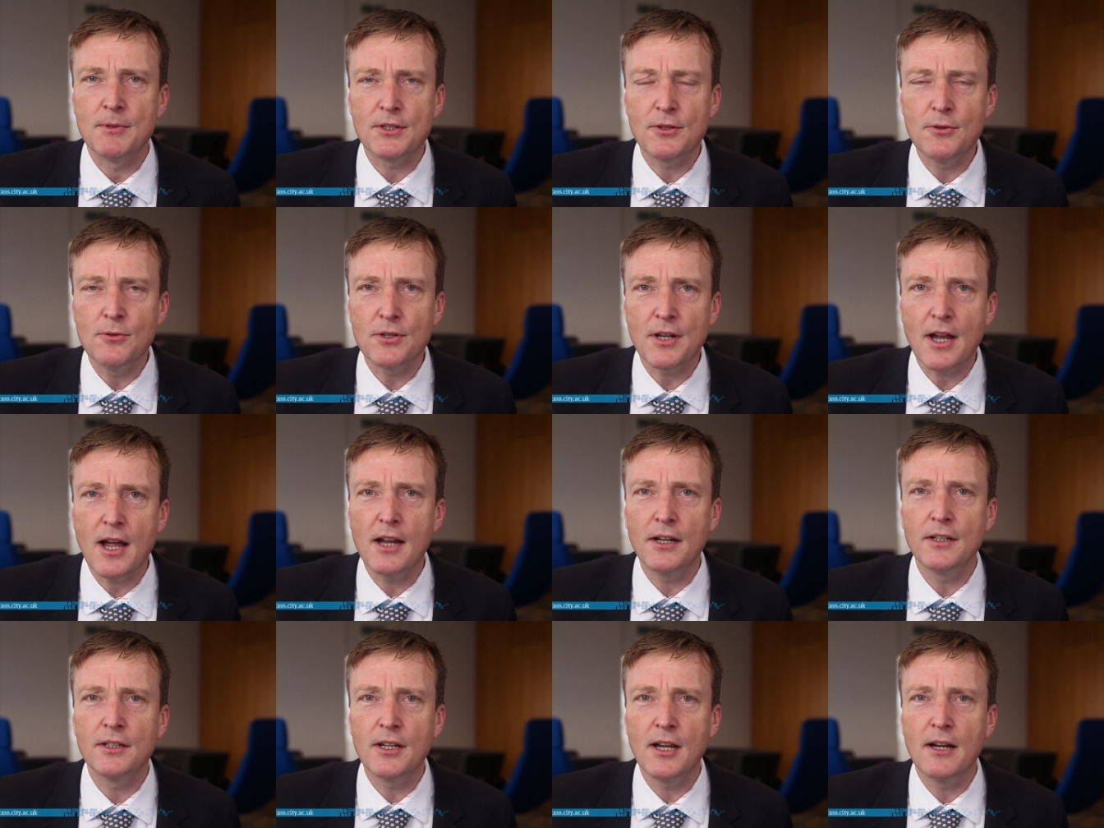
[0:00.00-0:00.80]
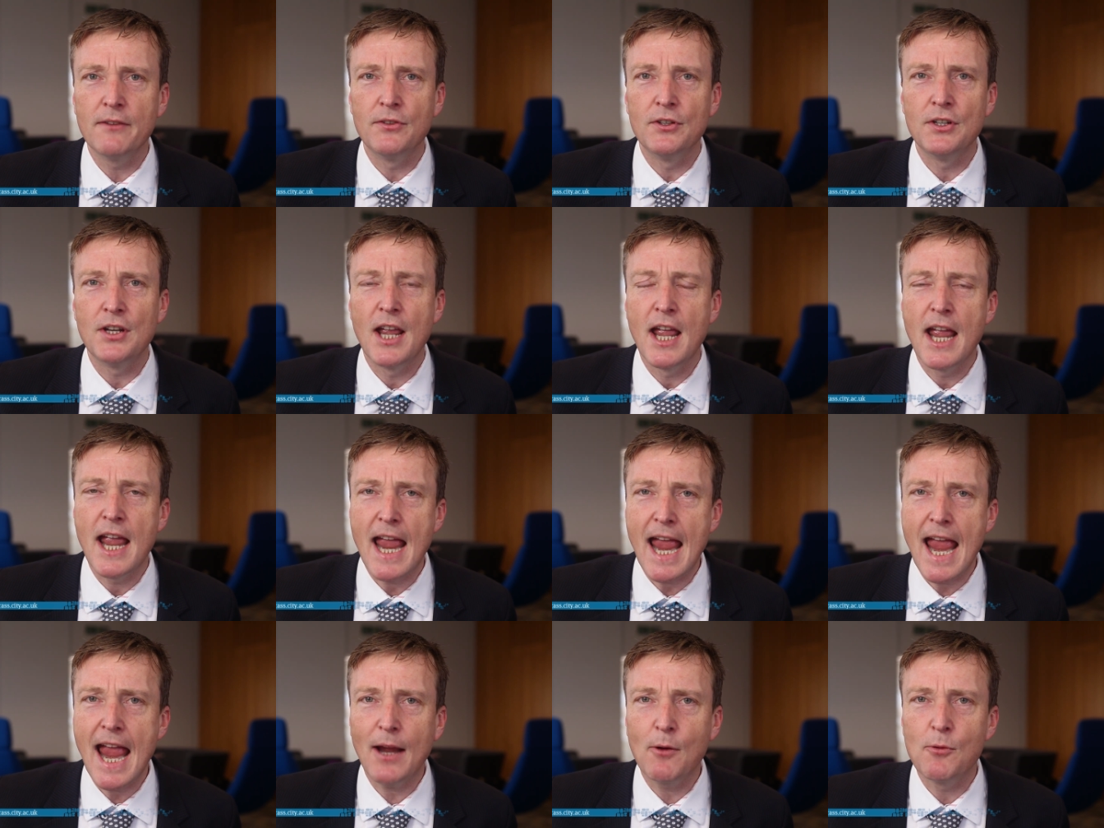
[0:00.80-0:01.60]
It's called uncovered
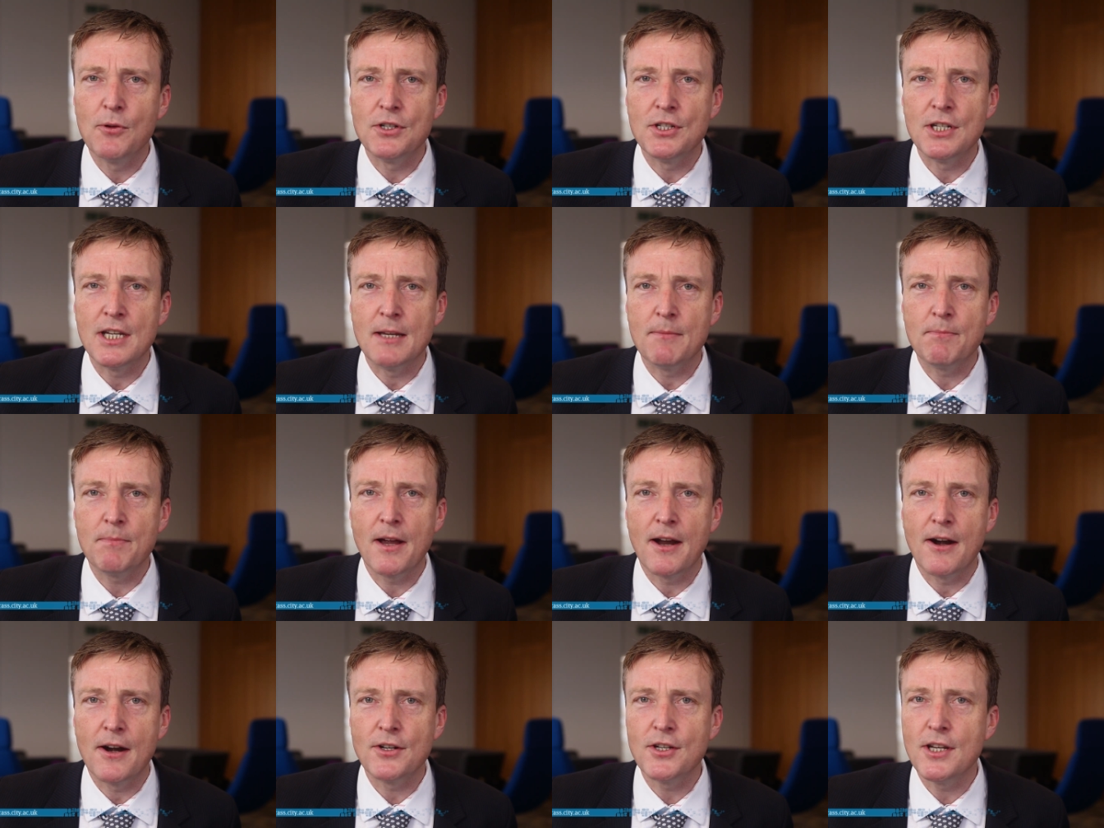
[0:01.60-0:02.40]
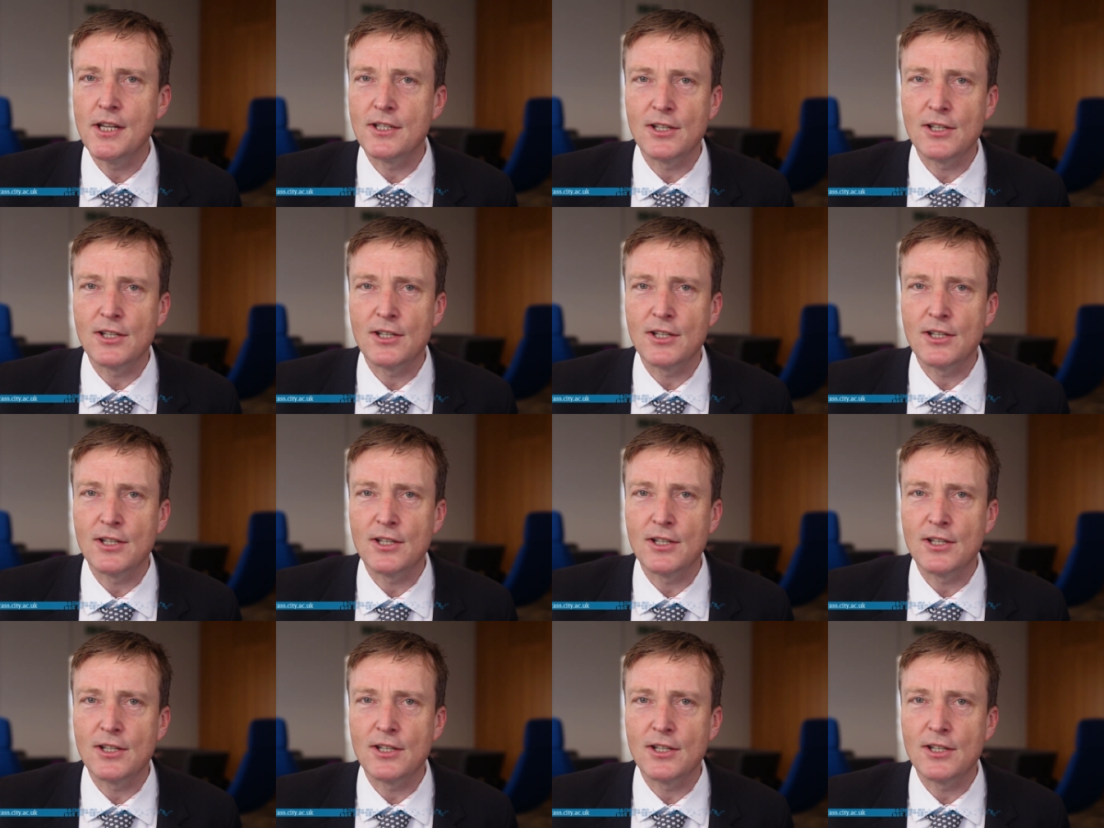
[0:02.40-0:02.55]
equity parity.